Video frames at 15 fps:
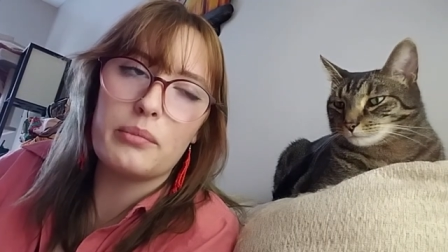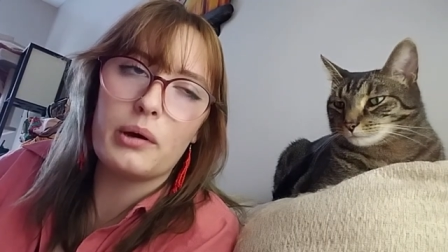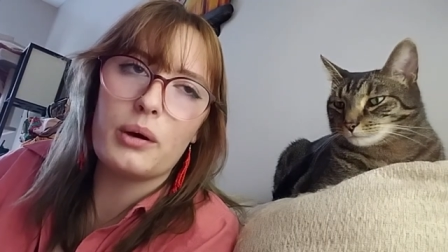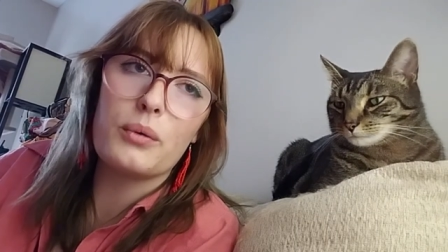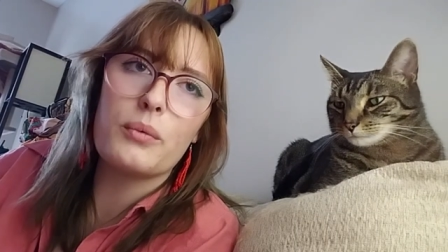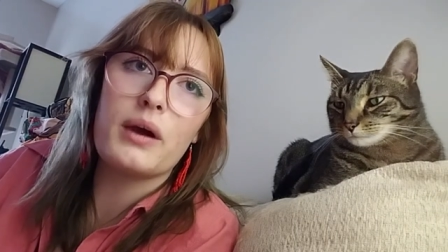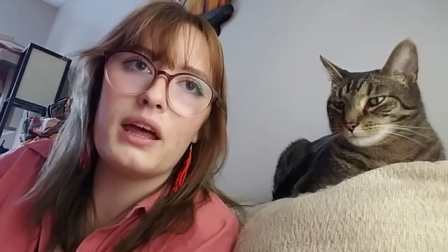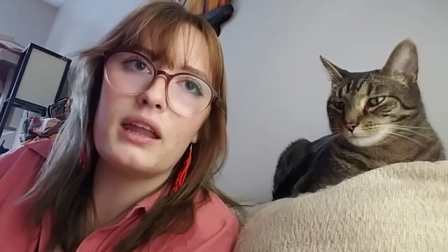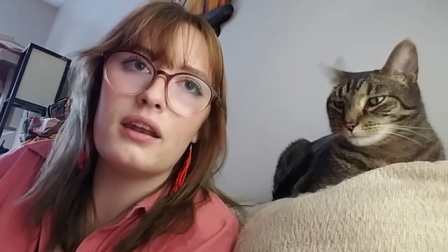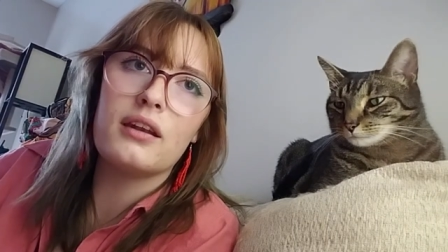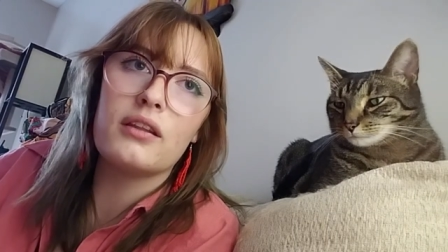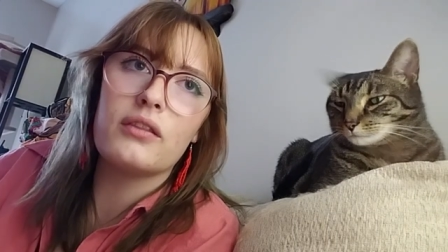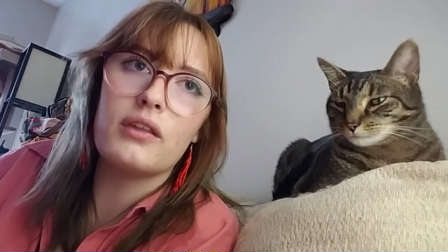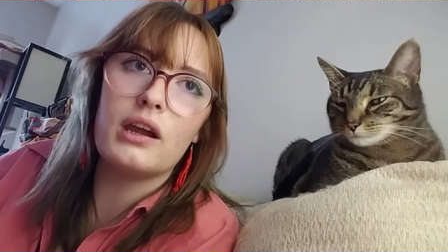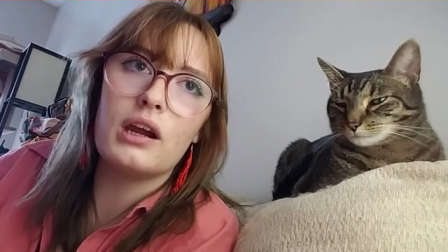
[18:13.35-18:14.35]
but
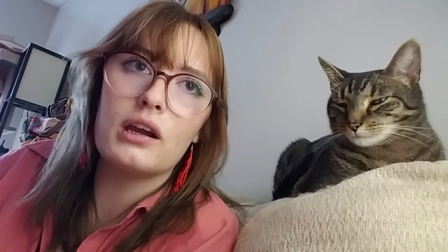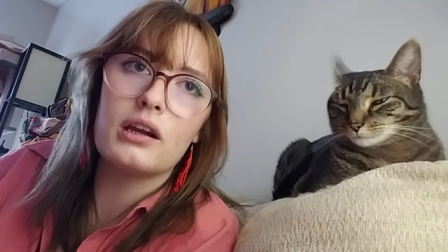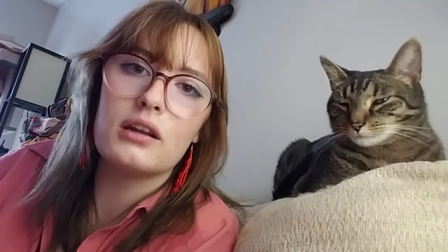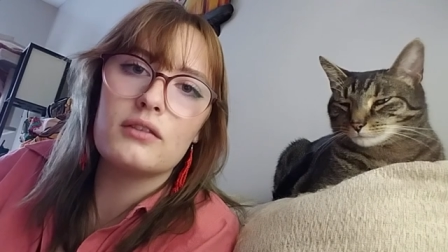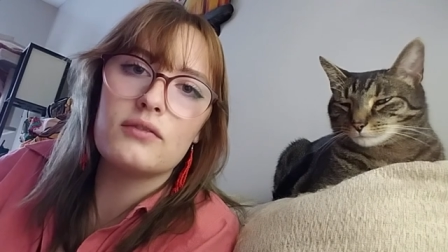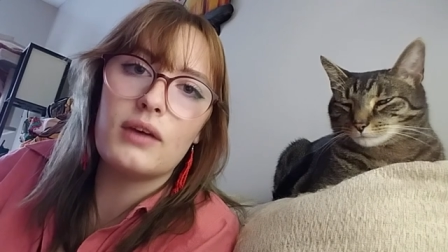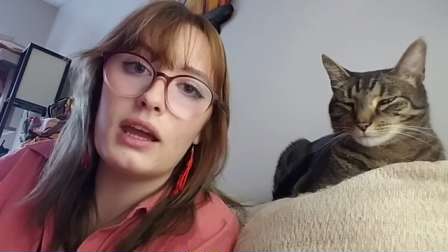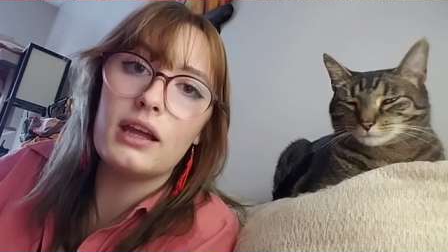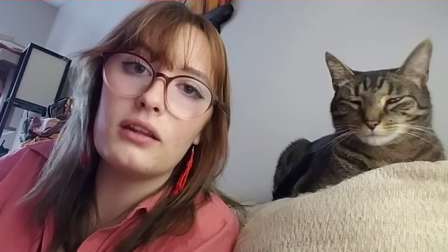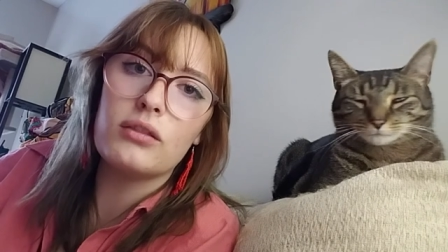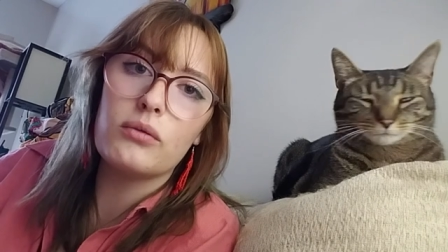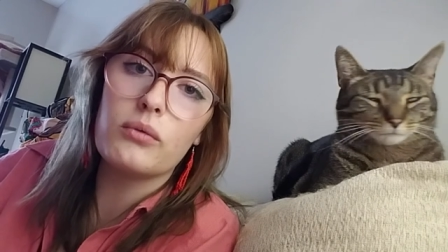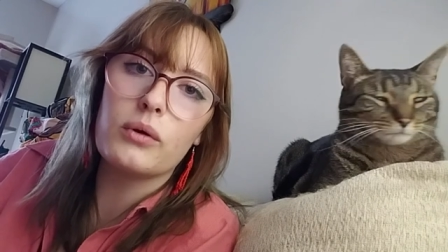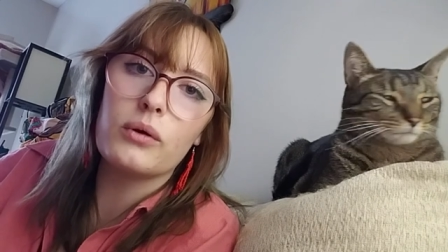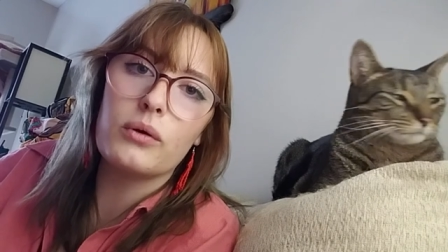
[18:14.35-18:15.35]
when they're conveyed
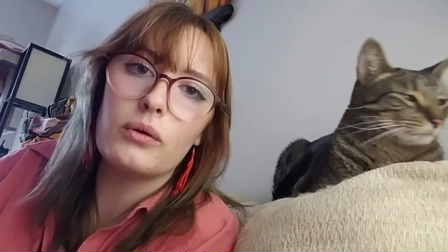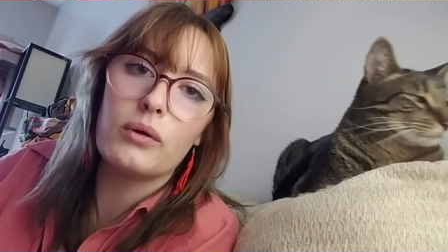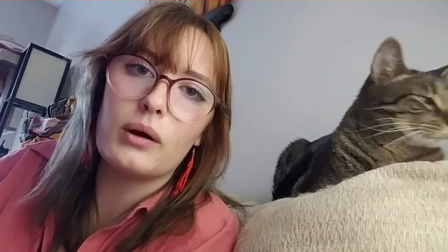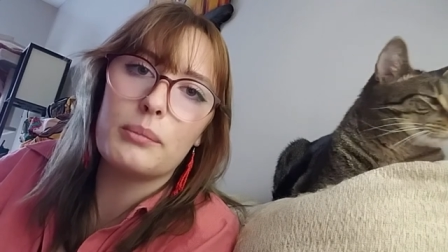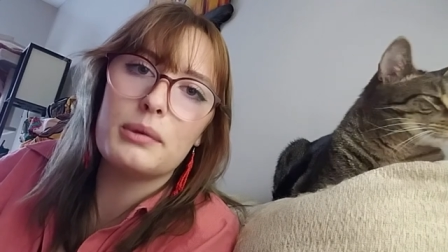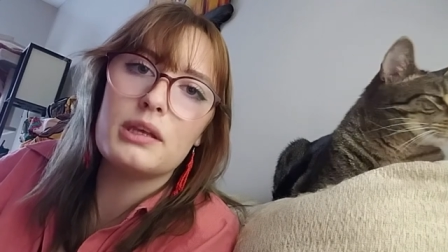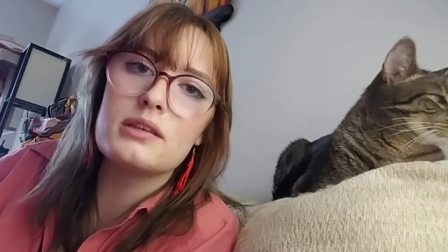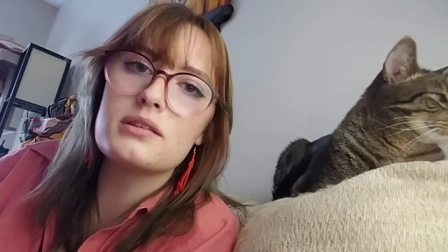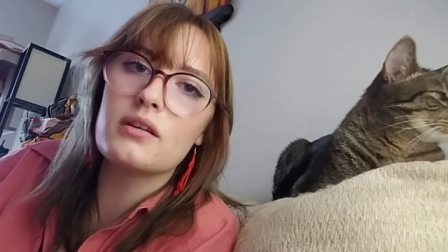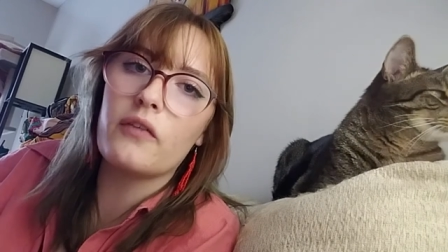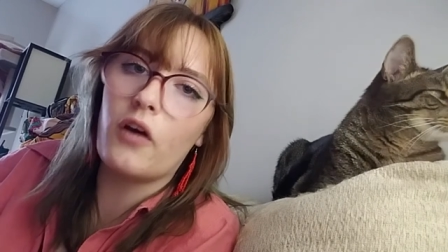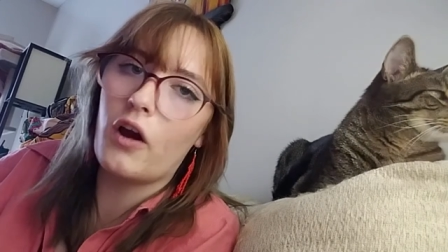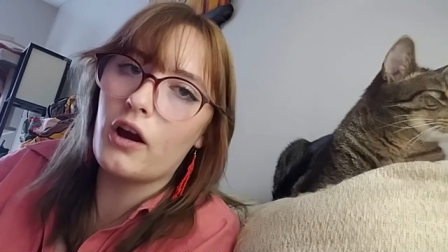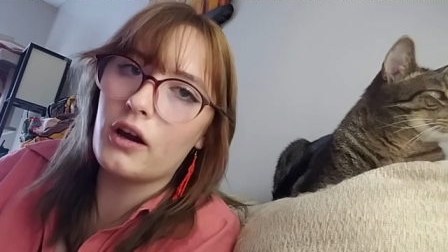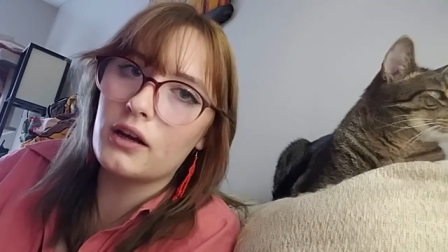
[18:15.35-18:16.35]
through a piece of
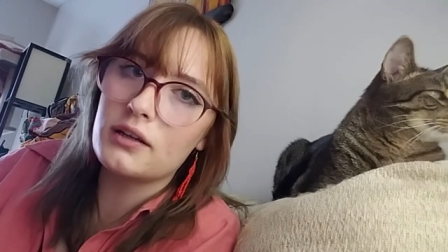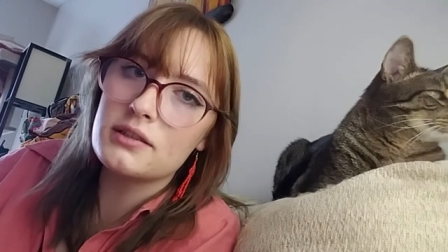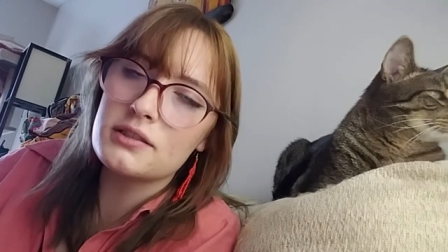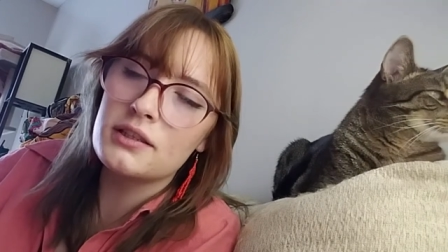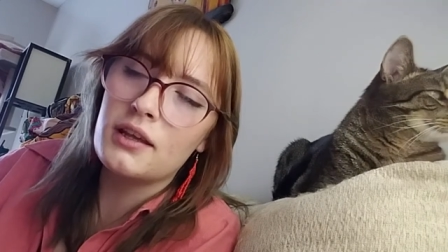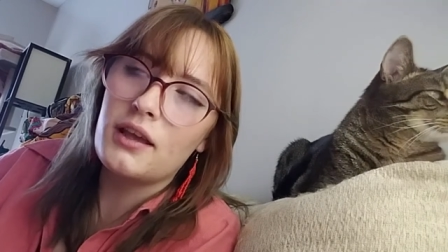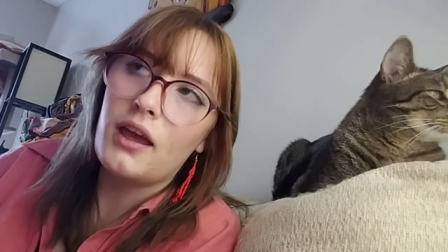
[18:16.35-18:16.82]
art,